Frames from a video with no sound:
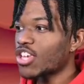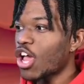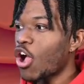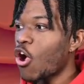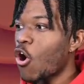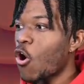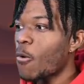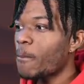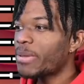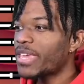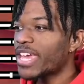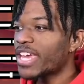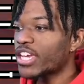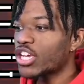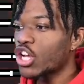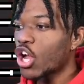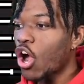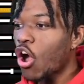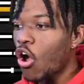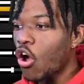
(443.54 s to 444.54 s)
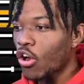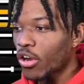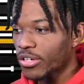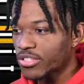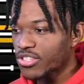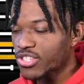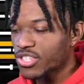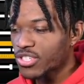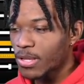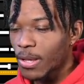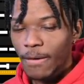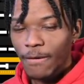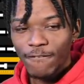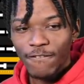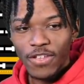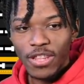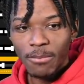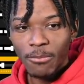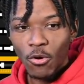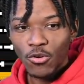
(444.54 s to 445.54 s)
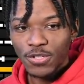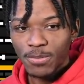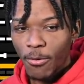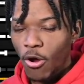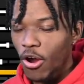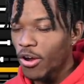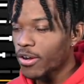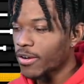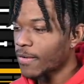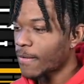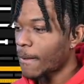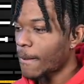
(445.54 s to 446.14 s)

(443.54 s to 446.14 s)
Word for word: all being guards for the most part,